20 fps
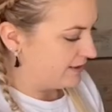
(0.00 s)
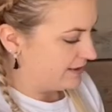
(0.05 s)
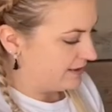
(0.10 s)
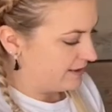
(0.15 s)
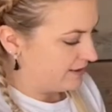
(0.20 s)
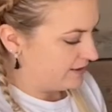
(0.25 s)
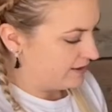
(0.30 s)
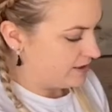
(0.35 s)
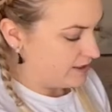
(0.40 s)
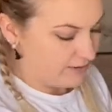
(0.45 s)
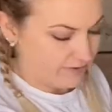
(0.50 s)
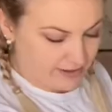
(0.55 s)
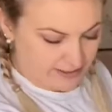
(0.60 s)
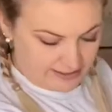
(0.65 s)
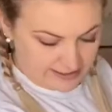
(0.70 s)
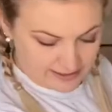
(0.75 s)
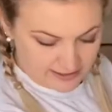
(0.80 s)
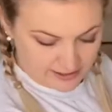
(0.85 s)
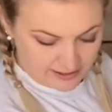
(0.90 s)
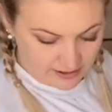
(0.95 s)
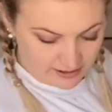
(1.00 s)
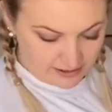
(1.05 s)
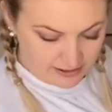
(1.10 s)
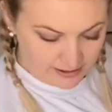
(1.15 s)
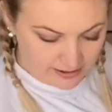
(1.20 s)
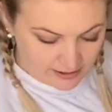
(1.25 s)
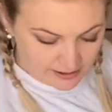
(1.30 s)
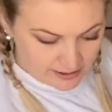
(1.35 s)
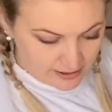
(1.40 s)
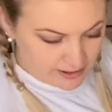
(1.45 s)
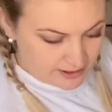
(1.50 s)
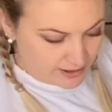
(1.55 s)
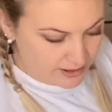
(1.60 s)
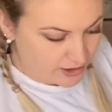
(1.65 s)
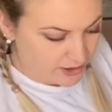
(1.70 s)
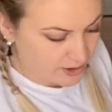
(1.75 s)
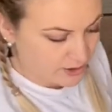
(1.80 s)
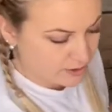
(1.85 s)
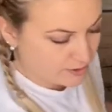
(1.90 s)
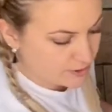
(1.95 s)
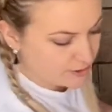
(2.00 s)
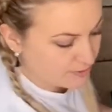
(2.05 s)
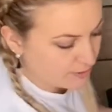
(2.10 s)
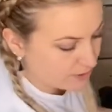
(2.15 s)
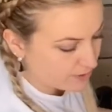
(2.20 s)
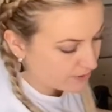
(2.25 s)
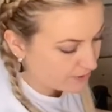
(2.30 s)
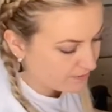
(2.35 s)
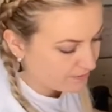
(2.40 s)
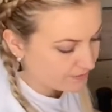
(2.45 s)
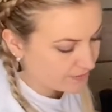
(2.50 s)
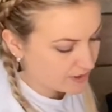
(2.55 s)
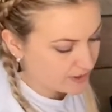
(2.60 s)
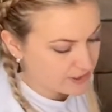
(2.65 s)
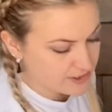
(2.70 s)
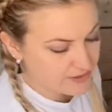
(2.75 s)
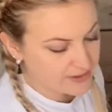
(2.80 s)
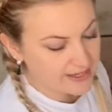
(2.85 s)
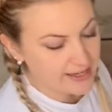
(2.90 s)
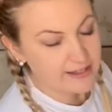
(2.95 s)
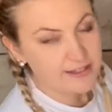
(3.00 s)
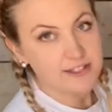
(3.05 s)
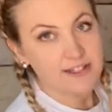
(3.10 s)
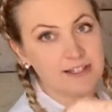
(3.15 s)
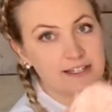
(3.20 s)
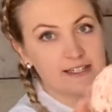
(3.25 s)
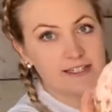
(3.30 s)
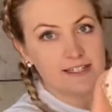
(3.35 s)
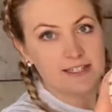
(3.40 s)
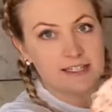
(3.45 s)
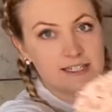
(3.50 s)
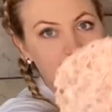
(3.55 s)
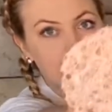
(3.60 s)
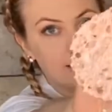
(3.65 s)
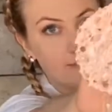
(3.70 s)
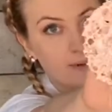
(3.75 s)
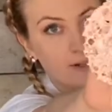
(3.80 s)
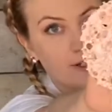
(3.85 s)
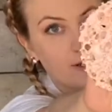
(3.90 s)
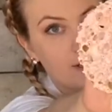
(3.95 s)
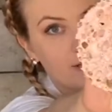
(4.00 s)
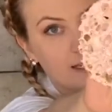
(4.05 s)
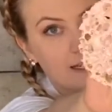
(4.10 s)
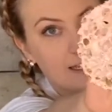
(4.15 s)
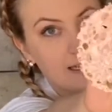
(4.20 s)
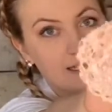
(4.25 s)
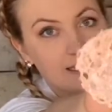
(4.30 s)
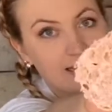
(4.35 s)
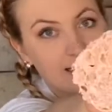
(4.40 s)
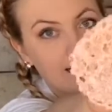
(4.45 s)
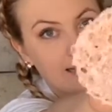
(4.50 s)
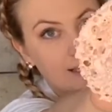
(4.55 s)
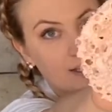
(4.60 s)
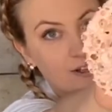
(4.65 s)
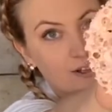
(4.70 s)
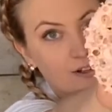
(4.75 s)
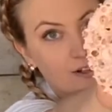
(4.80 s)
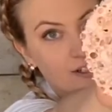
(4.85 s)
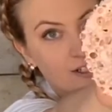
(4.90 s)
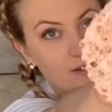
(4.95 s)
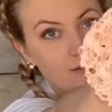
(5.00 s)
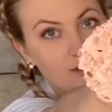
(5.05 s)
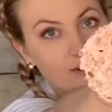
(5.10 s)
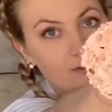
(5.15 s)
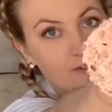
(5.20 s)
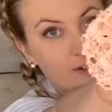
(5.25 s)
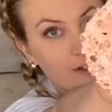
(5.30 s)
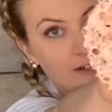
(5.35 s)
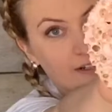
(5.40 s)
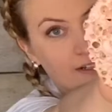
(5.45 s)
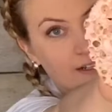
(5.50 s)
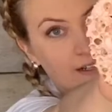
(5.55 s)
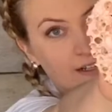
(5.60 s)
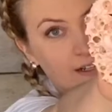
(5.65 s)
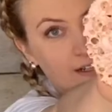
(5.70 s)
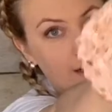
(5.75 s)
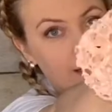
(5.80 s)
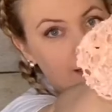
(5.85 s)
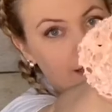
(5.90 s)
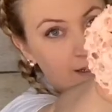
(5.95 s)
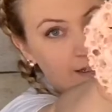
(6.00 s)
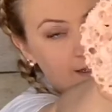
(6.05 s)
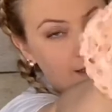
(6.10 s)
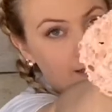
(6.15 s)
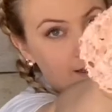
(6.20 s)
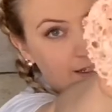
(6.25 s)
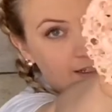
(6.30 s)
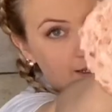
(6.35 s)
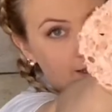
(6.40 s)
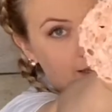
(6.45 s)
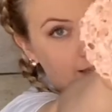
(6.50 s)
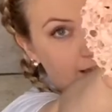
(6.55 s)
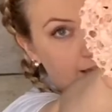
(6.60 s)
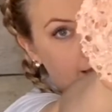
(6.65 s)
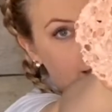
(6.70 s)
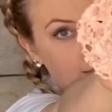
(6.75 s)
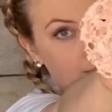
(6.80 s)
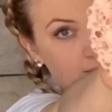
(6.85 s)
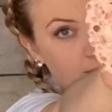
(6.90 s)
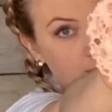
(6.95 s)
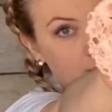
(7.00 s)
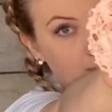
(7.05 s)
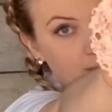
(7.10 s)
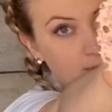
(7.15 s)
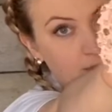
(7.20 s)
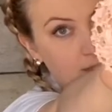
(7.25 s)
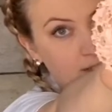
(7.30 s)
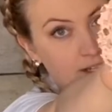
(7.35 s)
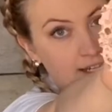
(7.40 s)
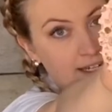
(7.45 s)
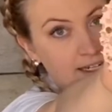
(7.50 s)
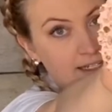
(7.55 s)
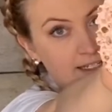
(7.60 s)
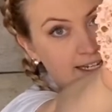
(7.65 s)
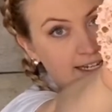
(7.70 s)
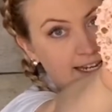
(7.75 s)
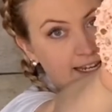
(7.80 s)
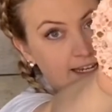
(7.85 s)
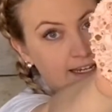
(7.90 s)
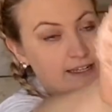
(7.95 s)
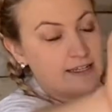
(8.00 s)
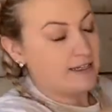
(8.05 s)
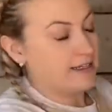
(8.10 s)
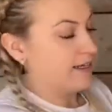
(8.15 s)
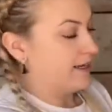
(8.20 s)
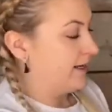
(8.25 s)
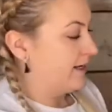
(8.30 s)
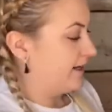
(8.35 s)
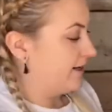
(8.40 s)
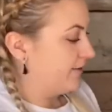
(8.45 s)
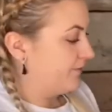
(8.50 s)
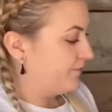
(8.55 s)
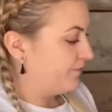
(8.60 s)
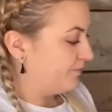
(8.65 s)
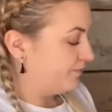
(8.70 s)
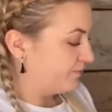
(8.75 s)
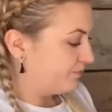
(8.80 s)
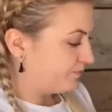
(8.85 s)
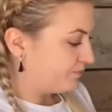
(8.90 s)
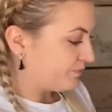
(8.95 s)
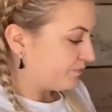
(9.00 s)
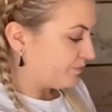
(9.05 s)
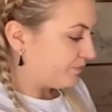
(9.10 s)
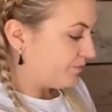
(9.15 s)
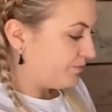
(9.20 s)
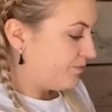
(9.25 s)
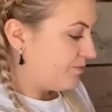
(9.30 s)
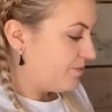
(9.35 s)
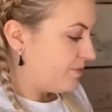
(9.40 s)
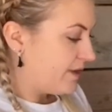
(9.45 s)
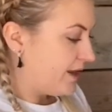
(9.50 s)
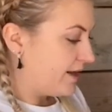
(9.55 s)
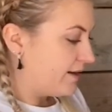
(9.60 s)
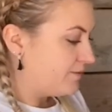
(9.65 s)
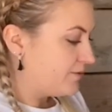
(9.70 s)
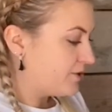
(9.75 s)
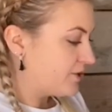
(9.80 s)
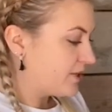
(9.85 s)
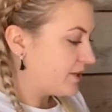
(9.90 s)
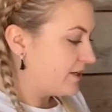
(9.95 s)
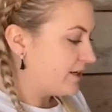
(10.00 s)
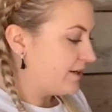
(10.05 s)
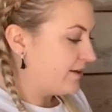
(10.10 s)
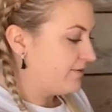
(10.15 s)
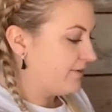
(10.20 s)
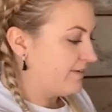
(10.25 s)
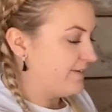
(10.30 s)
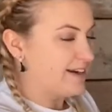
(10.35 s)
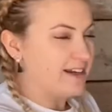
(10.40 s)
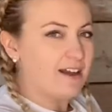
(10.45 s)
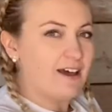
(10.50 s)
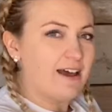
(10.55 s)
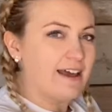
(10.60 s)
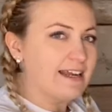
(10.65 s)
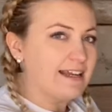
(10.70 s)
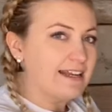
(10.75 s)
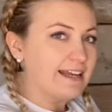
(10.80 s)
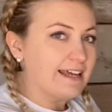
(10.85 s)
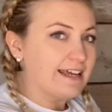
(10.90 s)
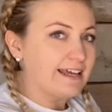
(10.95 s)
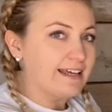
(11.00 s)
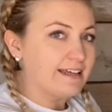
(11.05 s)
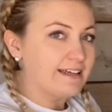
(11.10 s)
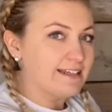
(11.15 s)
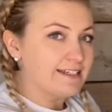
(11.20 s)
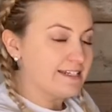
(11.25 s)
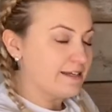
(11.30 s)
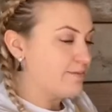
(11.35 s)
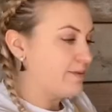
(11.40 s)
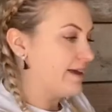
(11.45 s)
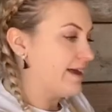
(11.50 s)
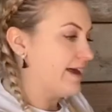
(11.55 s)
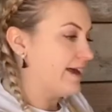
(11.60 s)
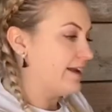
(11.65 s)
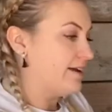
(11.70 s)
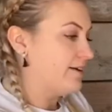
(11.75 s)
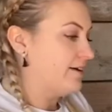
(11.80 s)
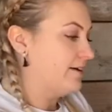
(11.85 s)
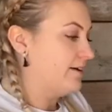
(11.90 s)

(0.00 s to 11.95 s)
a colour I need to use more. So again, so this is the sea sponge. As you can see, it's got lots of different bubbles and things in it, and I'm just going to very lightly dip it in,